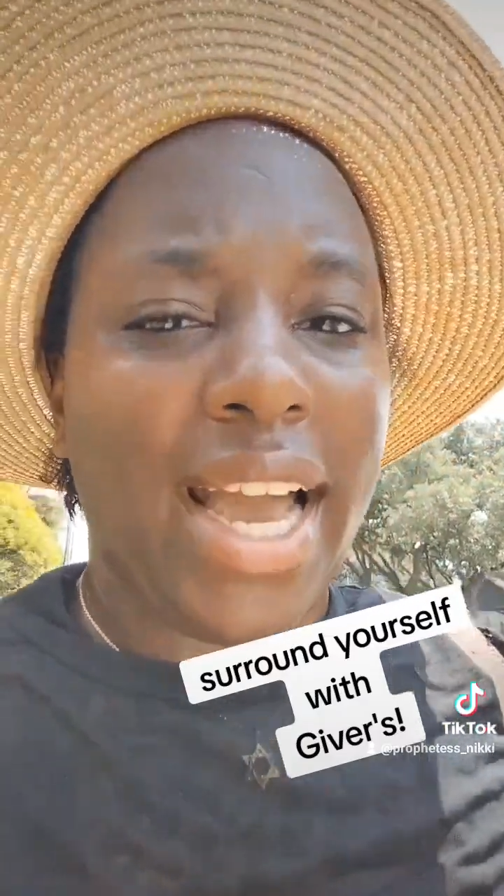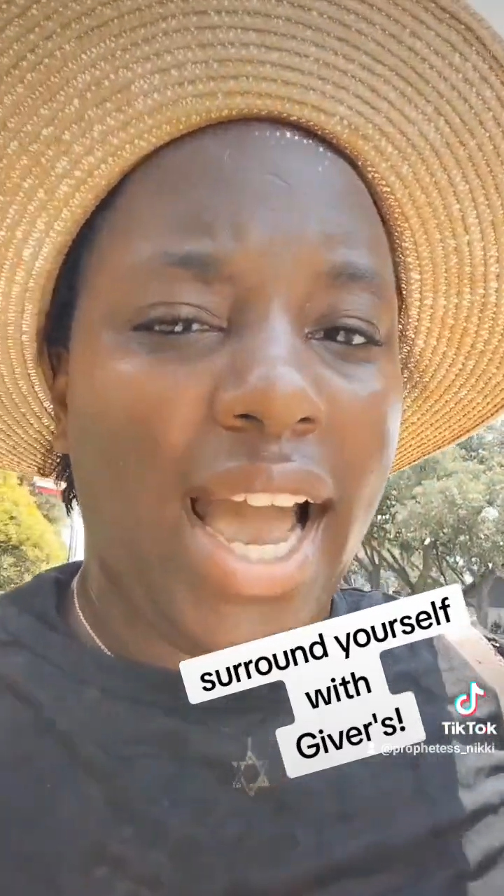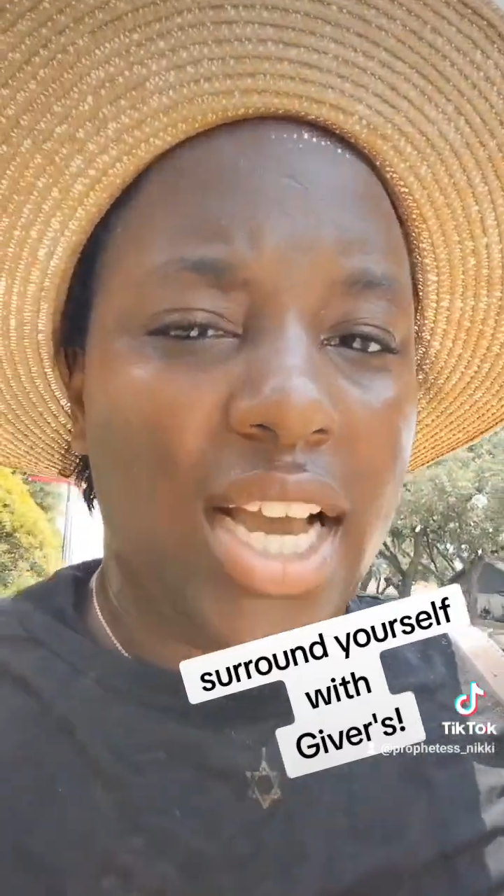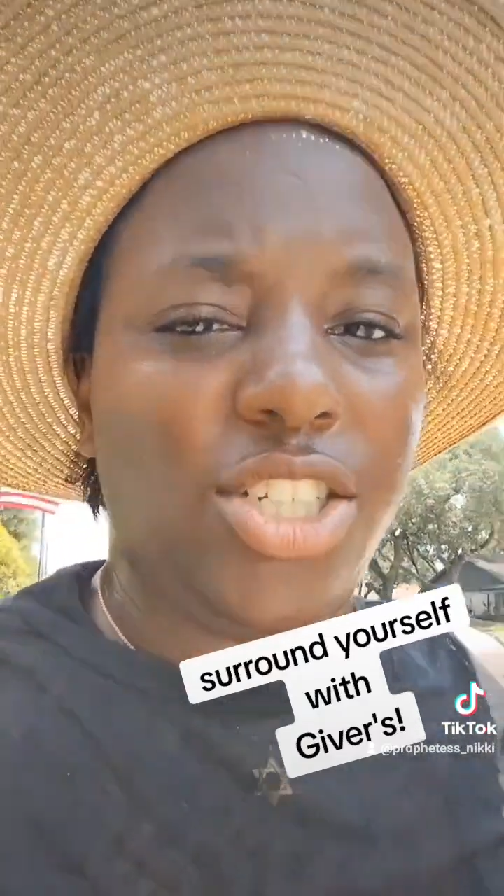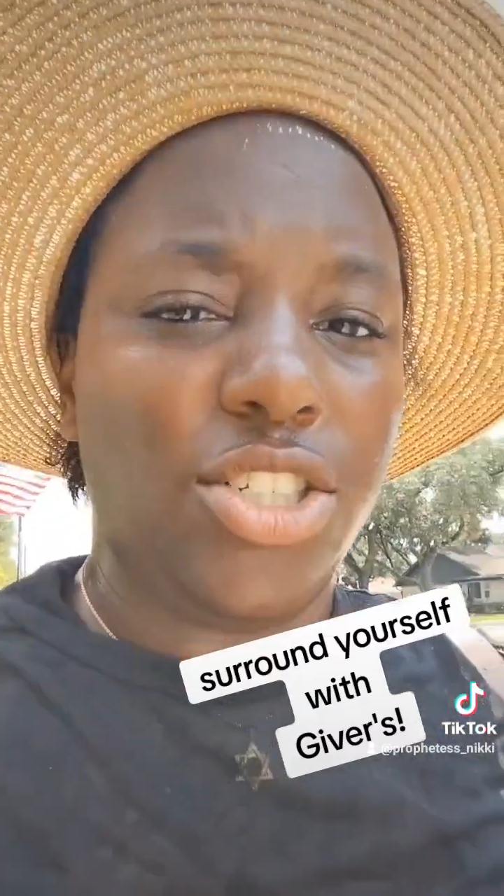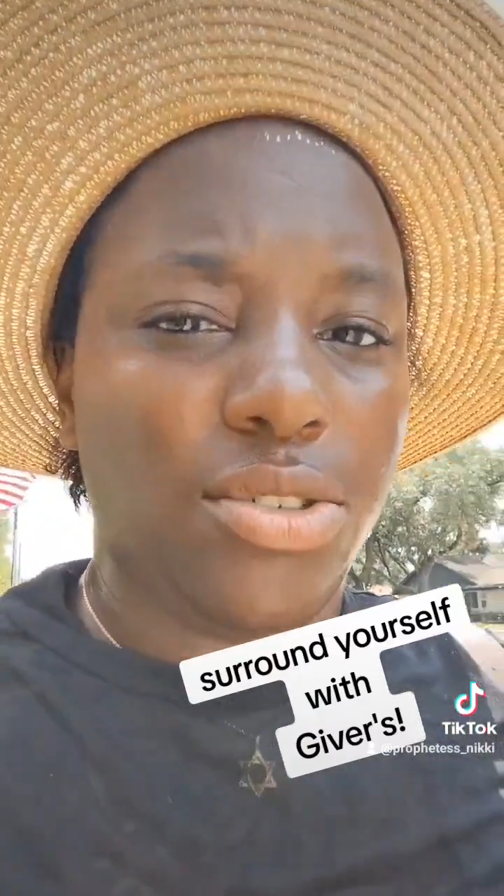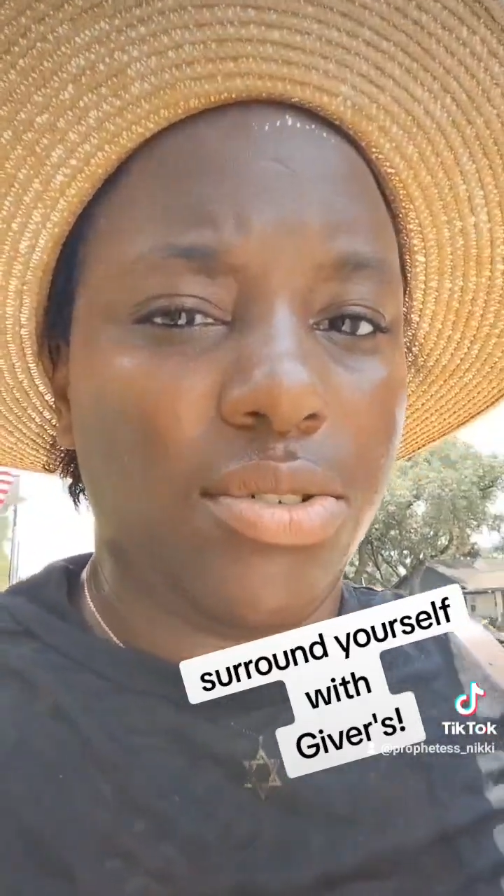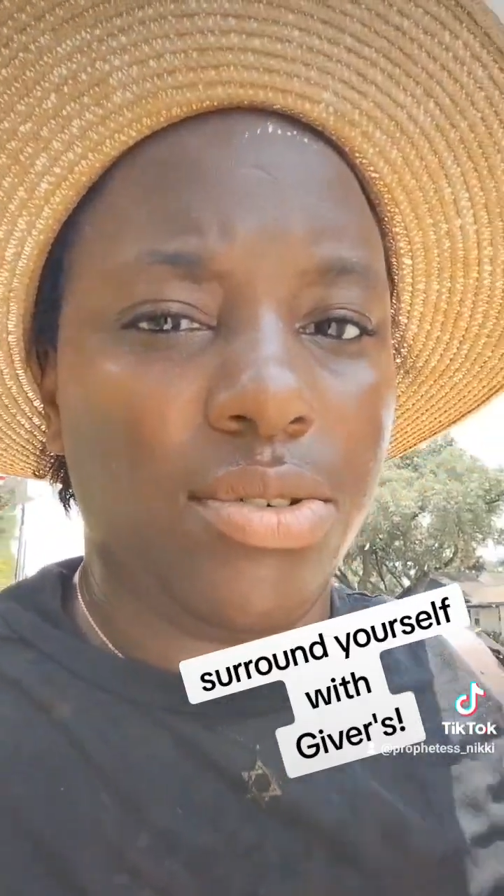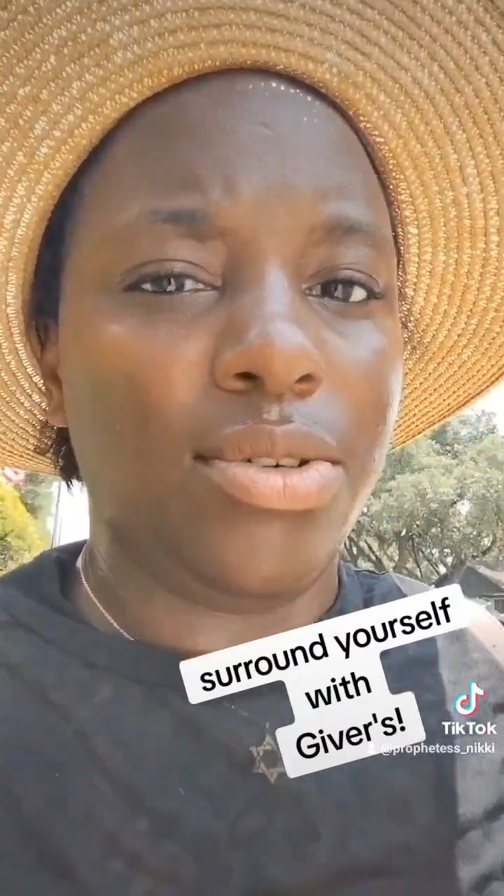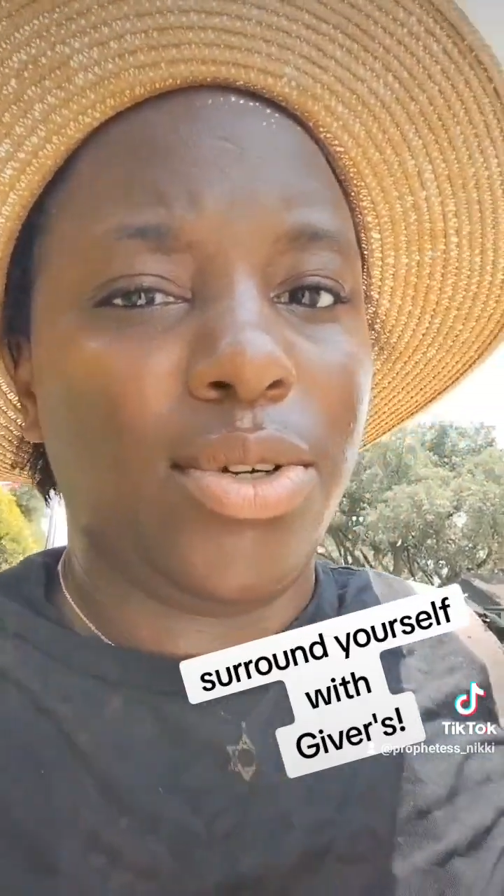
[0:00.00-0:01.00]
you know,
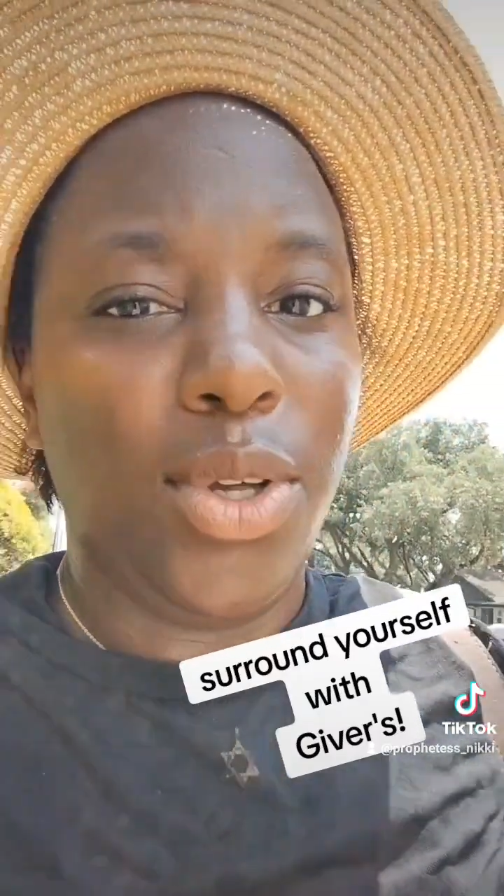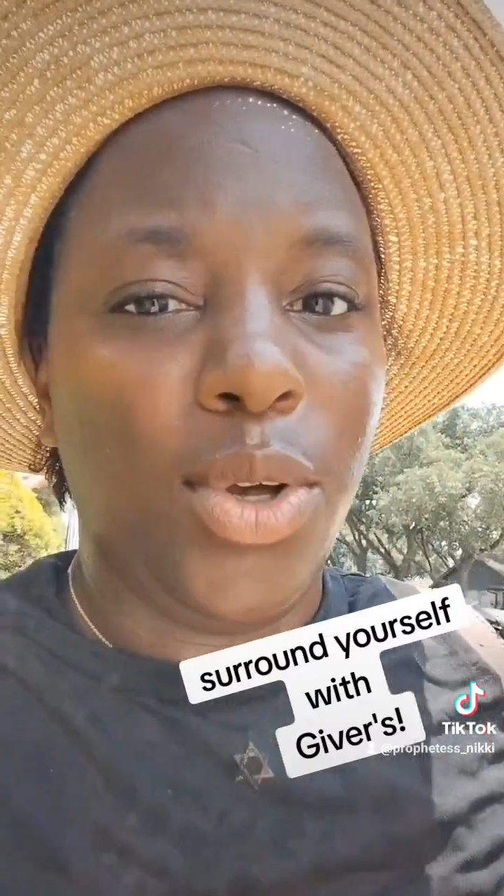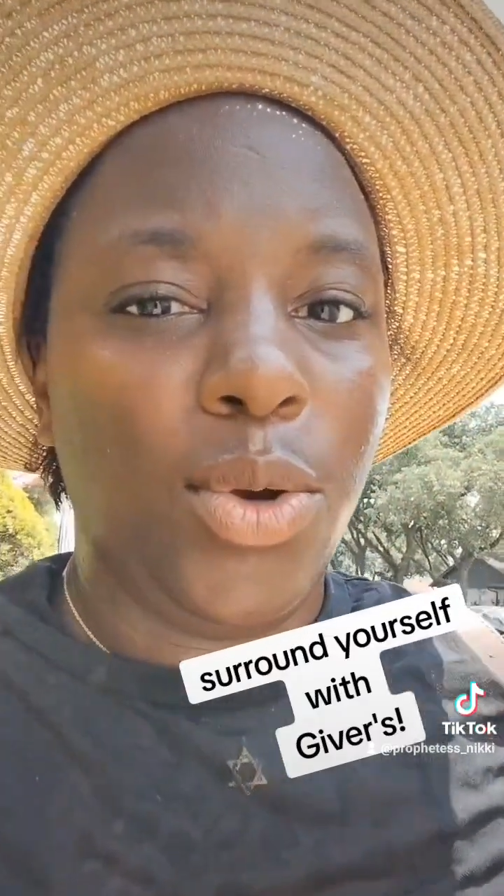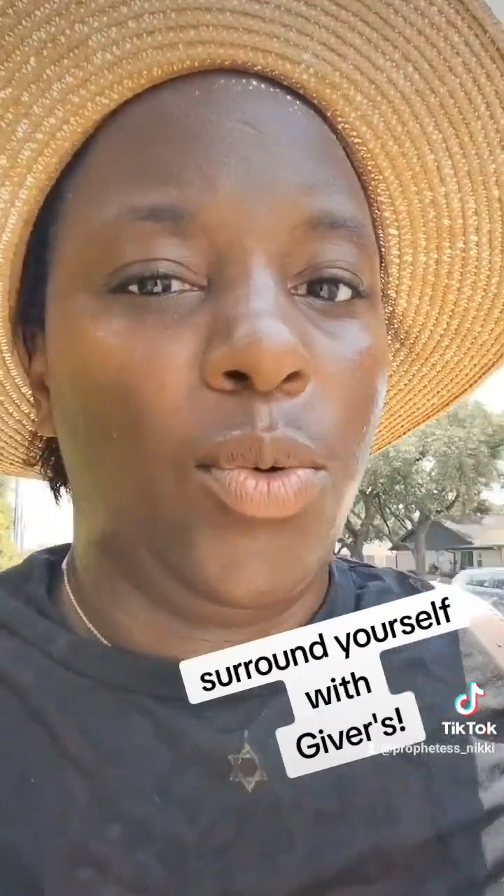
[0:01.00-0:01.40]
when